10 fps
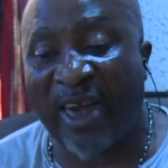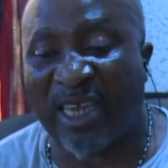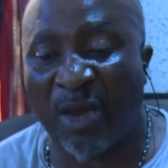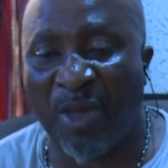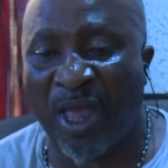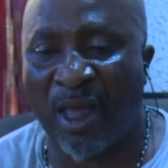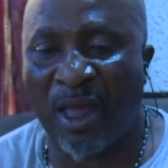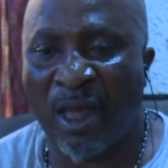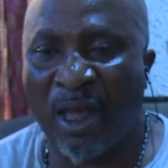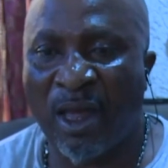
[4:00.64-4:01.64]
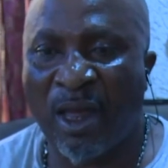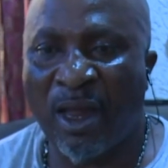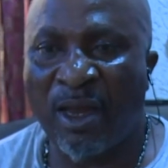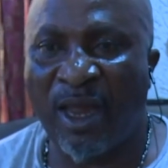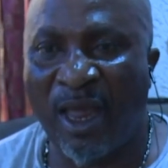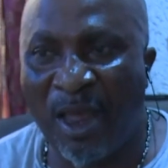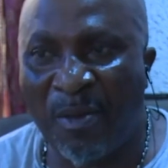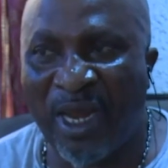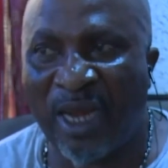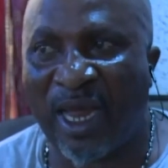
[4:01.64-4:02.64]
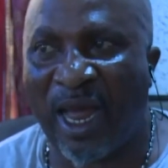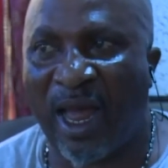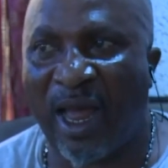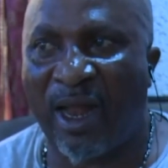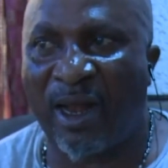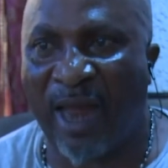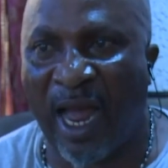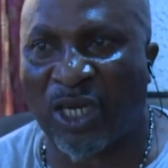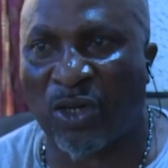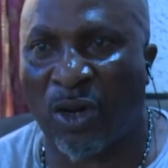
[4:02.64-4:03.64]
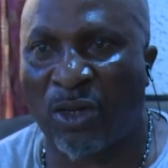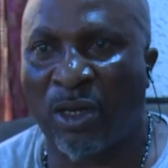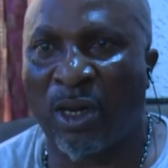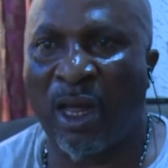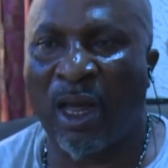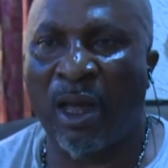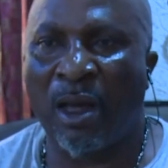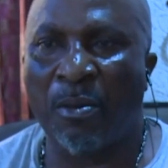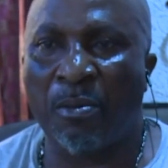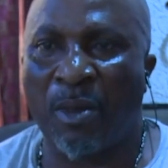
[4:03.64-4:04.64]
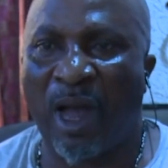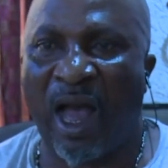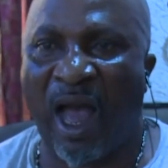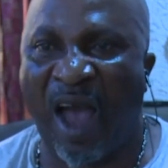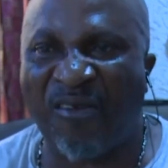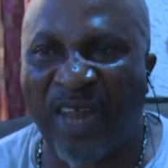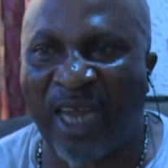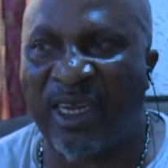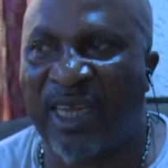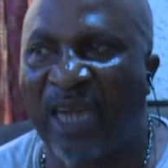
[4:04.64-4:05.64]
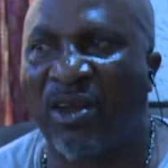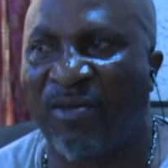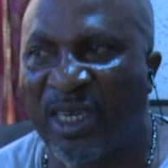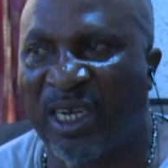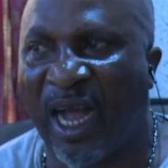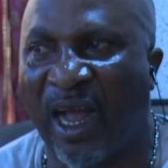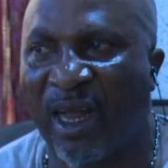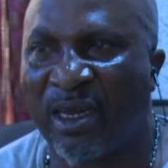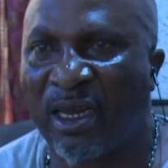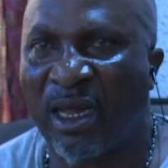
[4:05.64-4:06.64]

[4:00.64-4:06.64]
asking me the immediate reaction after the death of the child.